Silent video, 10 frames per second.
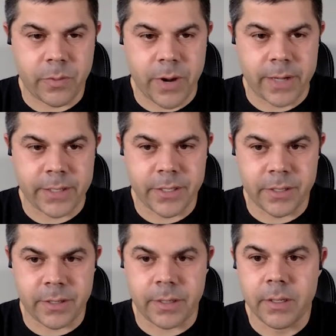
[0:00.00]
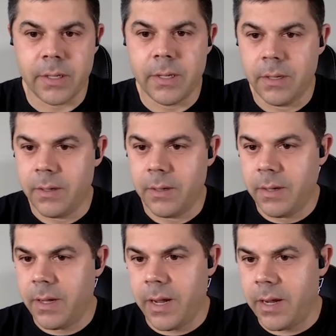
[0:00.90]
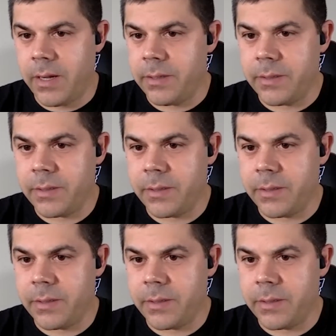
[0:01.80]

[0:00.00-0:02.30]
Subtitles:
practitioner and